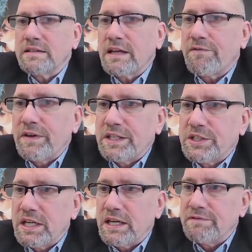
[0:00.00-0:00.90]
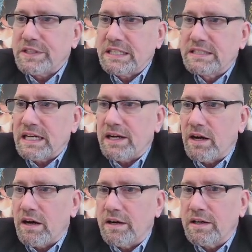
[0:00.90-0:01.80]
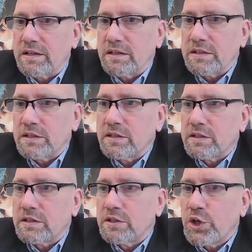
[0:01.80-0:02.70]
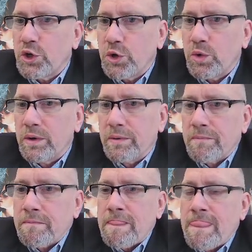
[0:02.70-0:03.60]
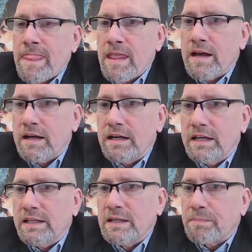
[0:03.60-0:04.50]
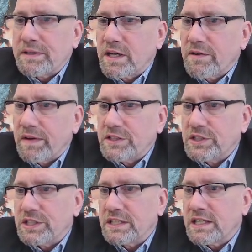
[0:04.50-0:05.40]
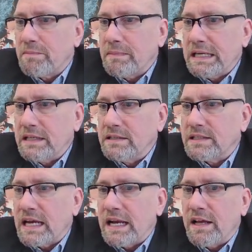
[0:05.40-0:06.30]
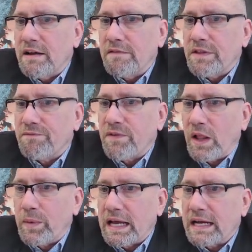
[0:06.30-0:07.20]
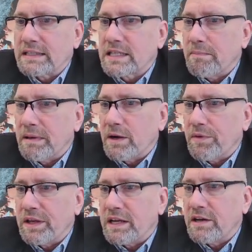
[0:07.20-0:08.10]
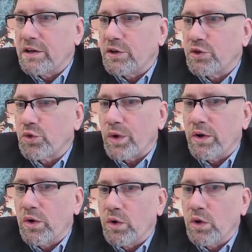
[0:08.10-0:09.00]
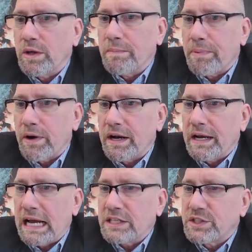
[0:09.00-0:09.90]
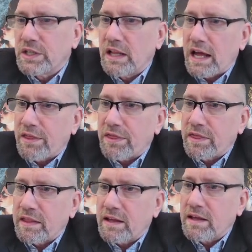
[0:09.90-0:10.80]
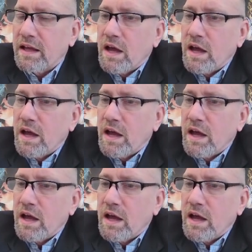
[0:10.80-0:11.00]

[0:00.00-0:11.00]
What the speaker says: Definition of genocide, Article 2. In the present convention, genocide means any of the following acts committed with intent to destroy in whole and part a national, ethnic,